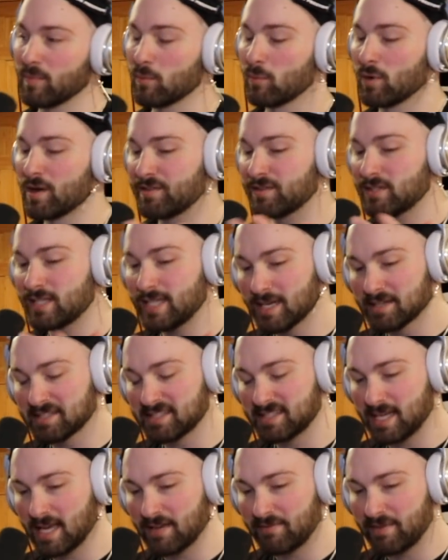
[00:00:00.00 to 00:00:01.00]
With
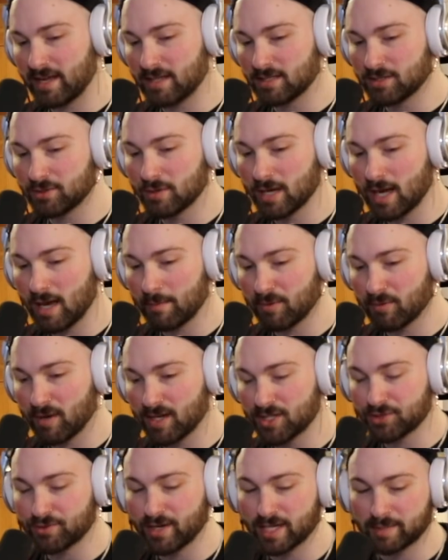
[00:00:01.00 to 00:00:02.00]
TLC, I've had 2
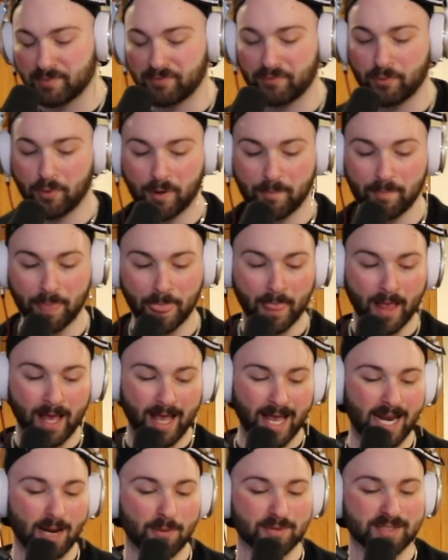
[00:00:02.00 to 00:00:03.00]
copyright strikes before,
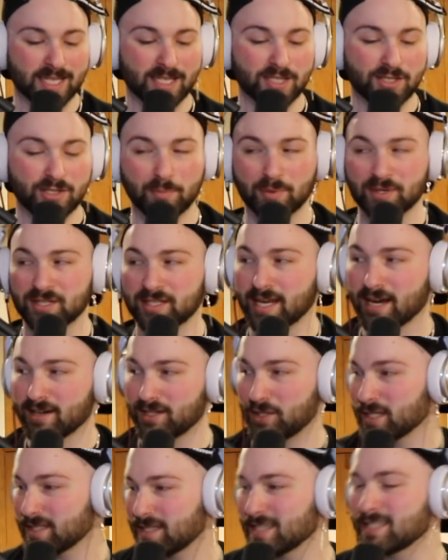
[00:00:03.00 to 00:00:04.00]
and I was super
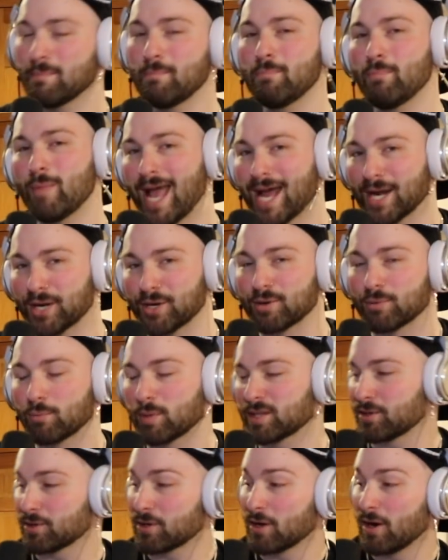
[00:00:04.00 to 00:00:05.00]
scared. Does it matter
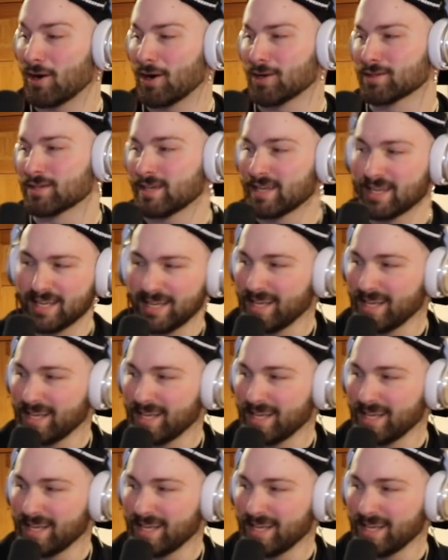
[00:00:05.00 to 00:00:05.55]
what they're called?